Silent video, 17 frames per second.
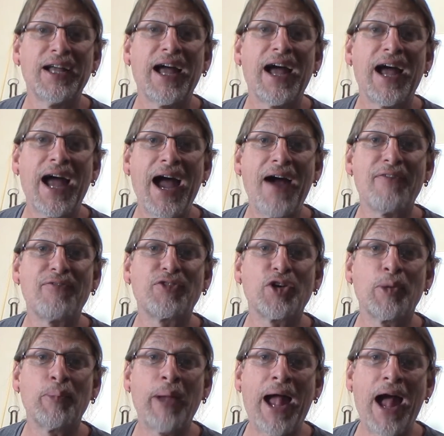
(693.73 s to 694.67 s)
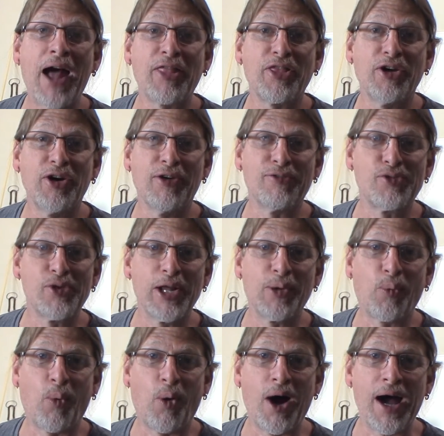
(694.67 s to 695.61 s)
aftermath of
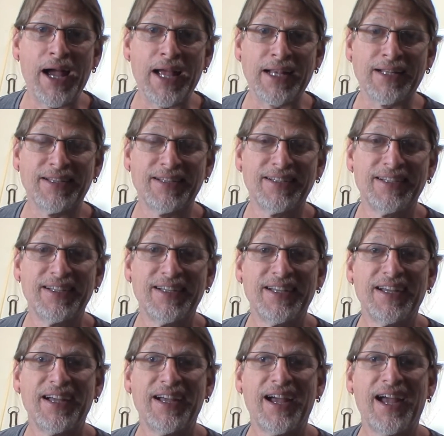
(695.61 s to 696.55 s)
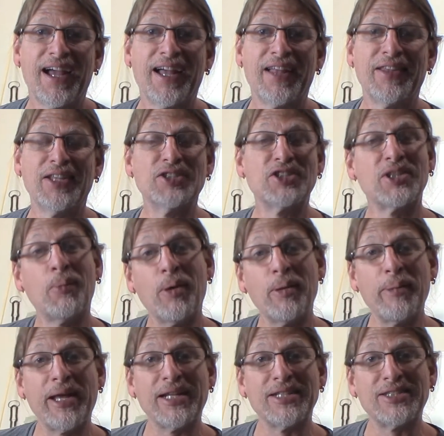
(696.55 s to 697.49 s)
red wine. And then someone
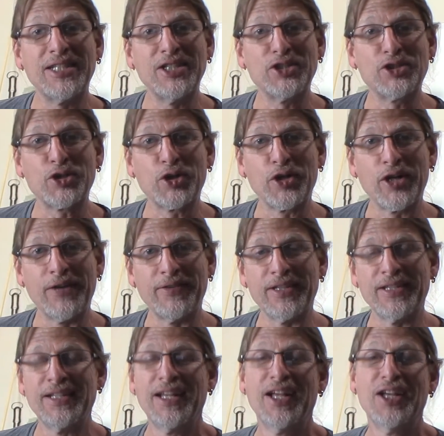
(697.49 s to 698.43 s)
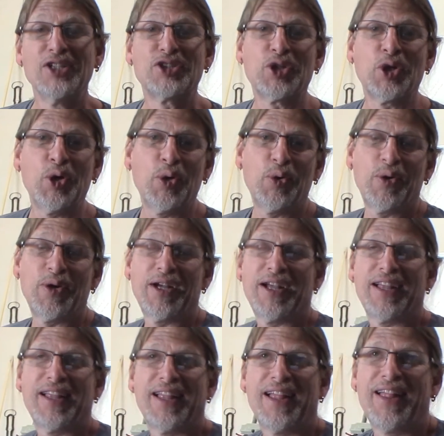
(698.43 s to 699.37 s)
made a t-shirt of it. So
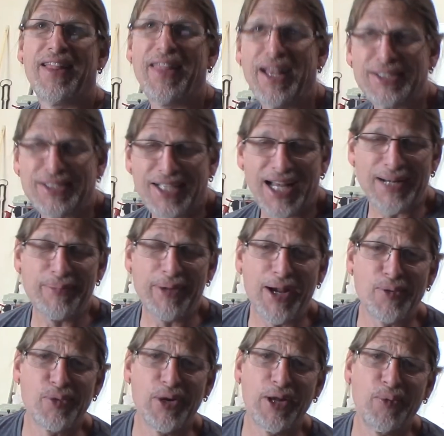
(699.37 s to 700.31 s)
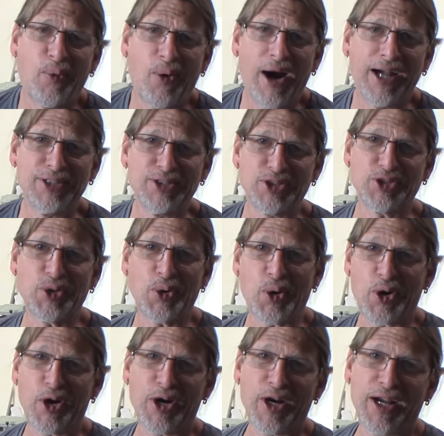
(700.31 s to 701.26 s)
that's kind of my red wine
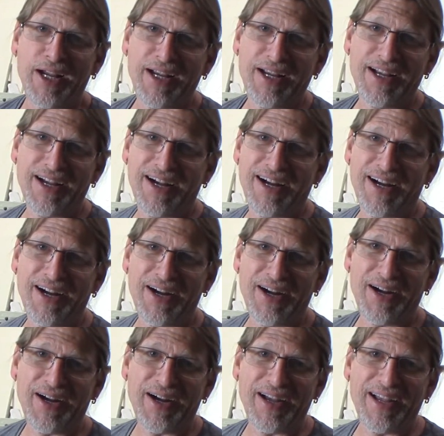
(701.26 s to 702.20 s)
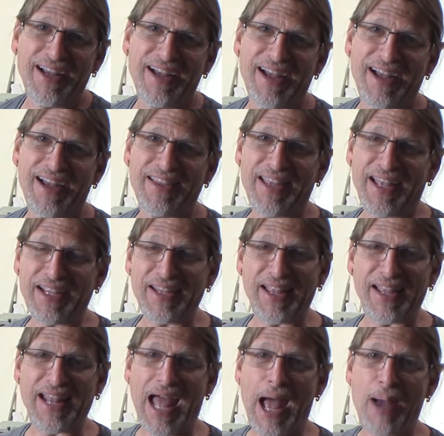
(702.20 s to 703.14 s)
story
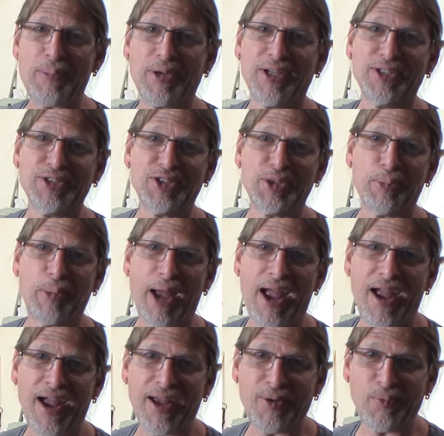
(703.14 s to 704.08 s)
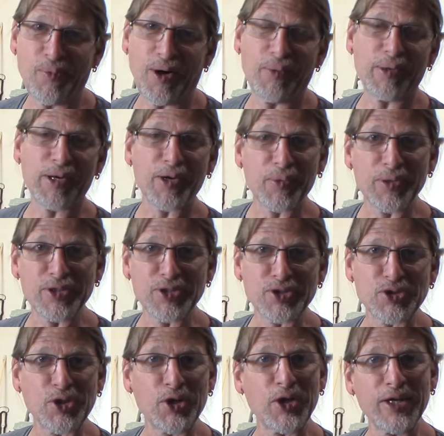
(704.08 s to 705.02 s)
that happened in Japan while we were with the
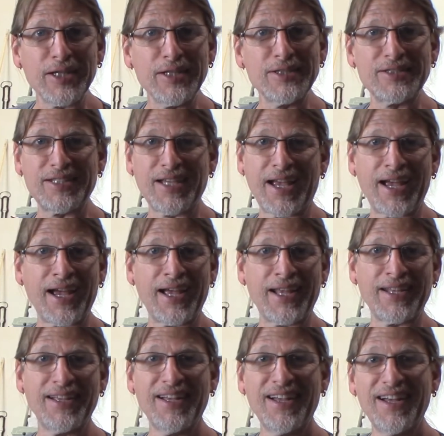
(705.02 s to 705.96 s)
circus. And